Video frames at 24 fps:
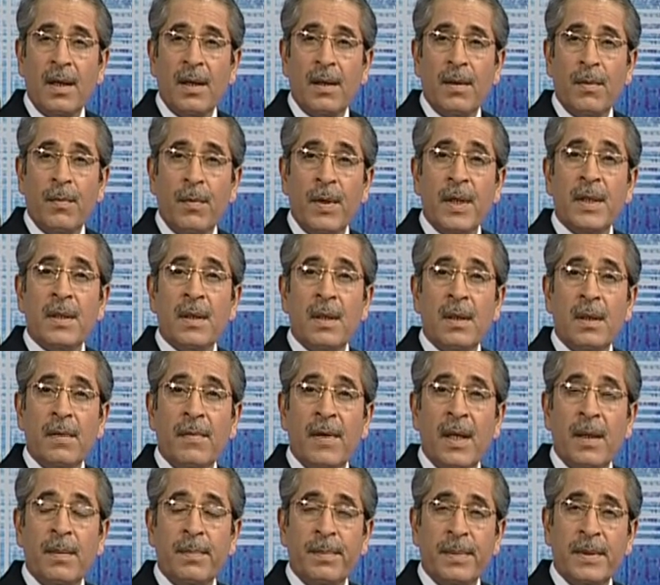we shall
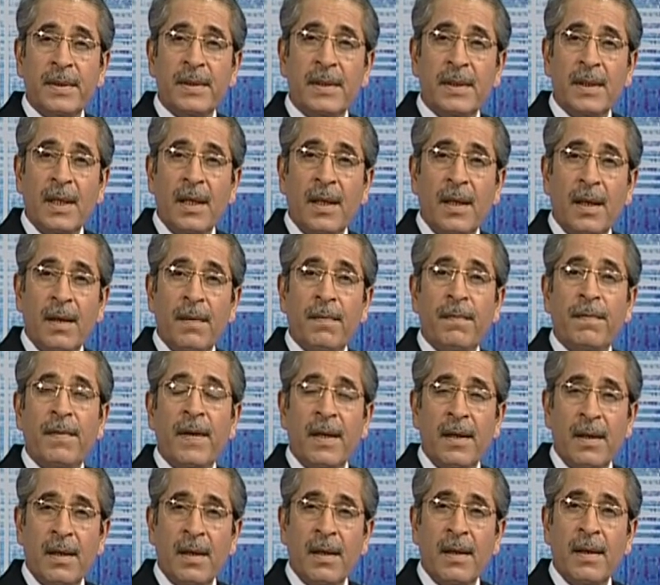develop a
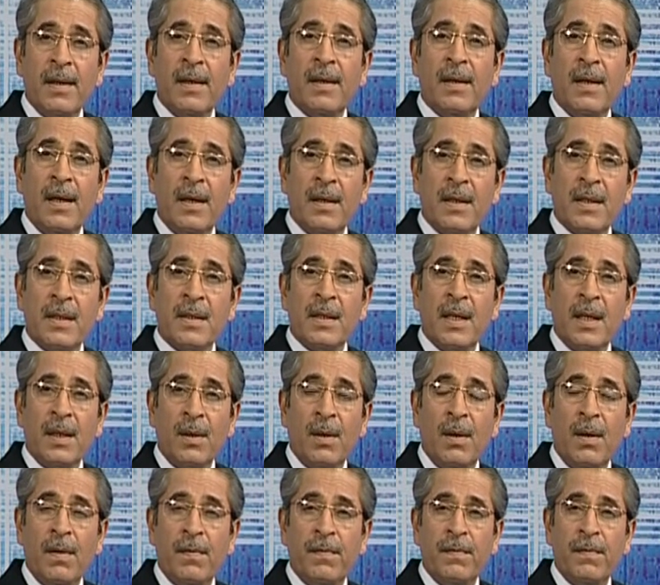very clear understanding
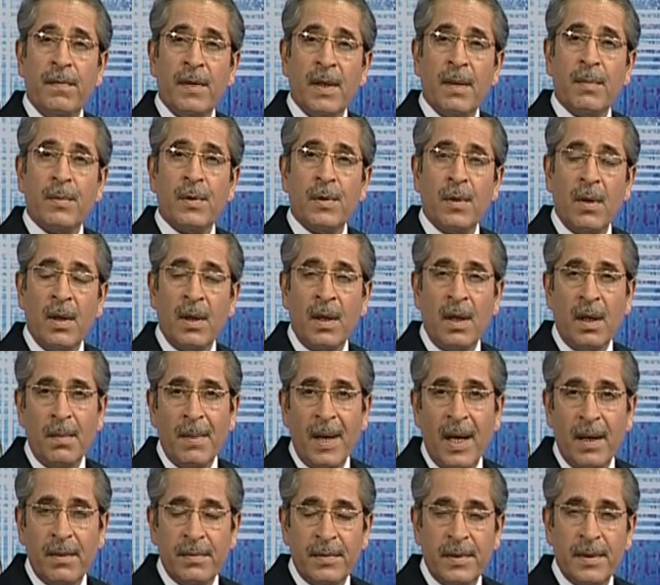of what I'm talking
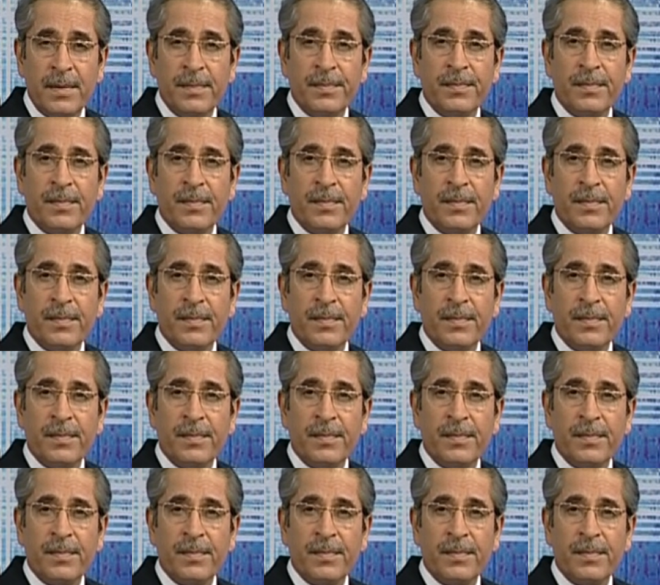about.